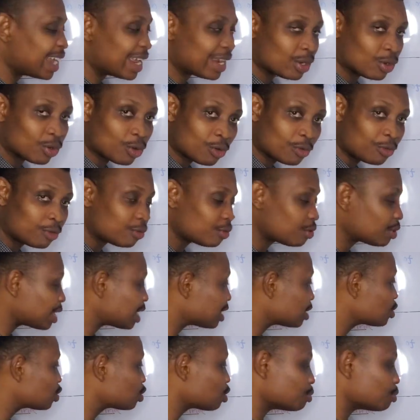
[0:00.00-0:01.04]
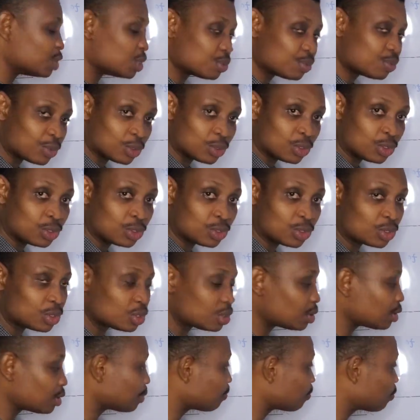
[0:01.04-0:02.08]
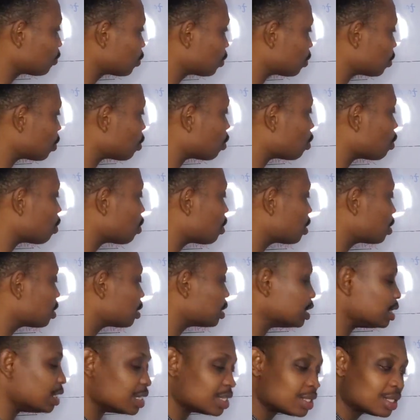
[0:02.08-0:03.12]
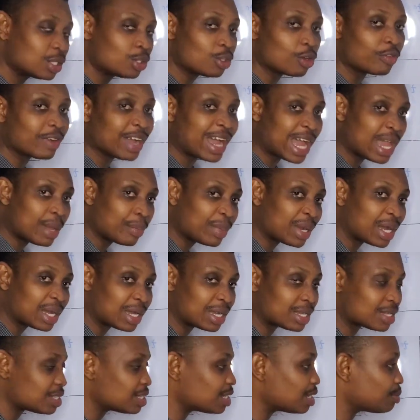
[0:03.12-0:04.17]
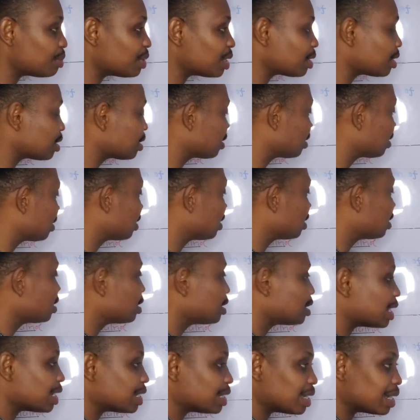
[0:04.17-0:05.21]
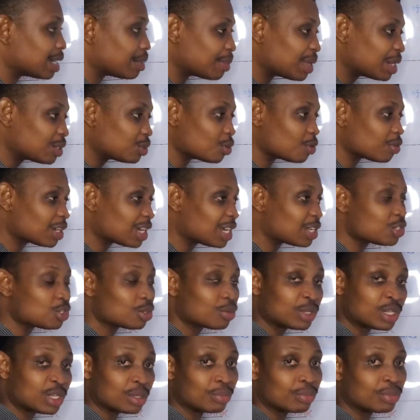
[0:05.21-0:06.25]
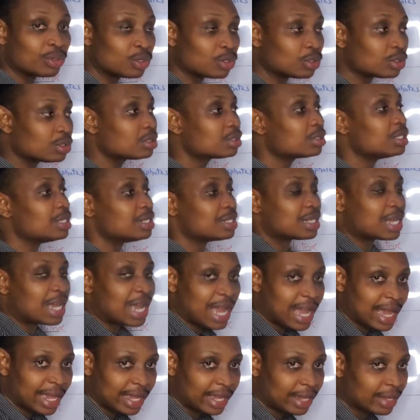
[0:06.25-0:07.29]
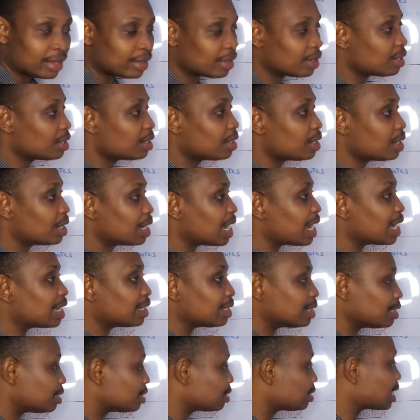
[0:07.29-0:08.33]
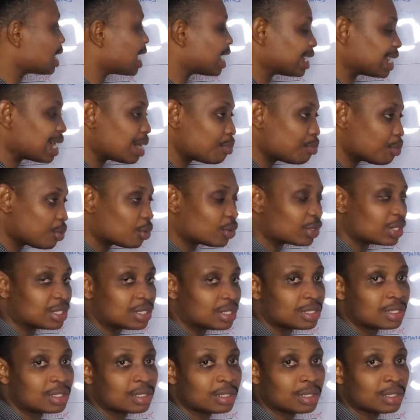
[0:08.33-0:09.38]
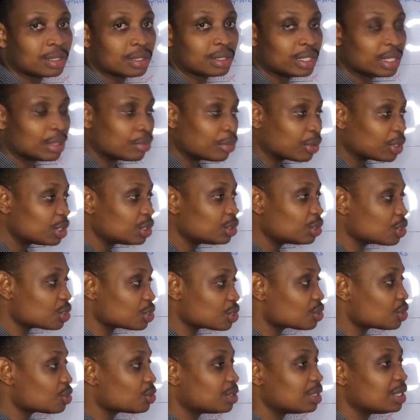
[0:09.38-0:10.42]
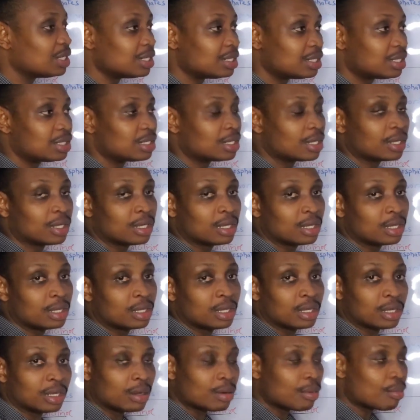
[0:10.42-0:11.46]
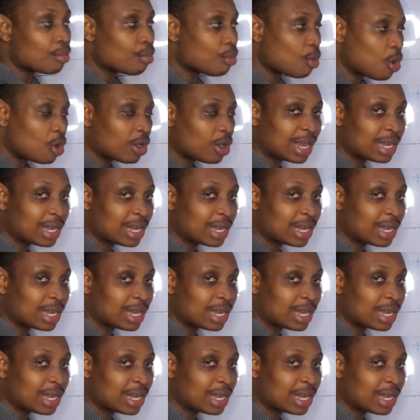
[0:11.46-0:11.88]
enough calcium is produced, or in a state of hypercalcemia, that the amount of calcium in the blood is high, and at that point the body does not need more